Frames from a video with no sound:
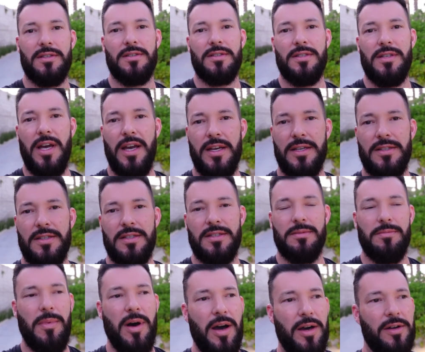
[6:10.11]
It's nice,
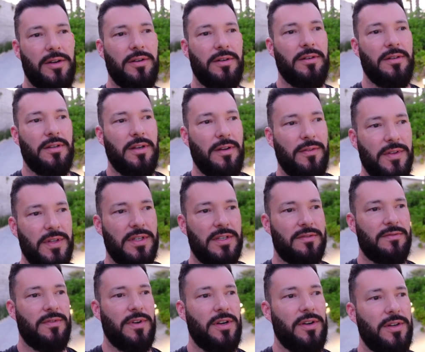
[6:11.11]
it's modern, everything's
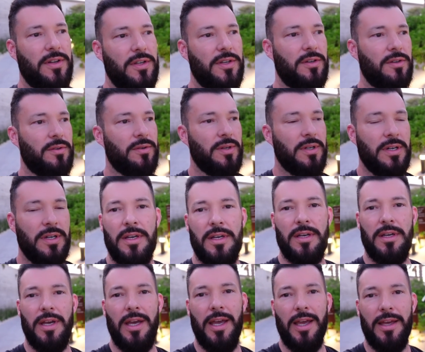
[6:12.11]
very new,
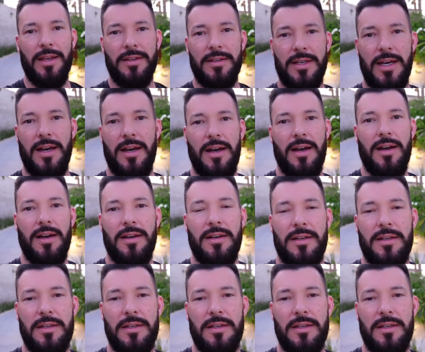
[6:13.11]
and uh,